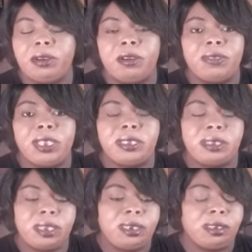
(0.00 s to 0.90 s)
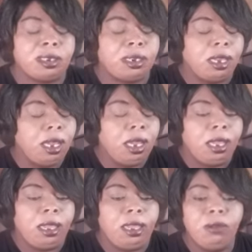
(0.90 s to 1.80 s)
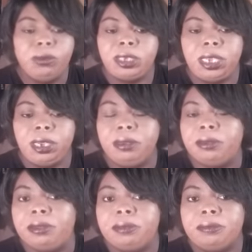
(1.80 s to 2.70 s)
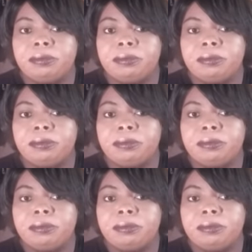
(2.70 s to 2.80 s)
of this season. It was good.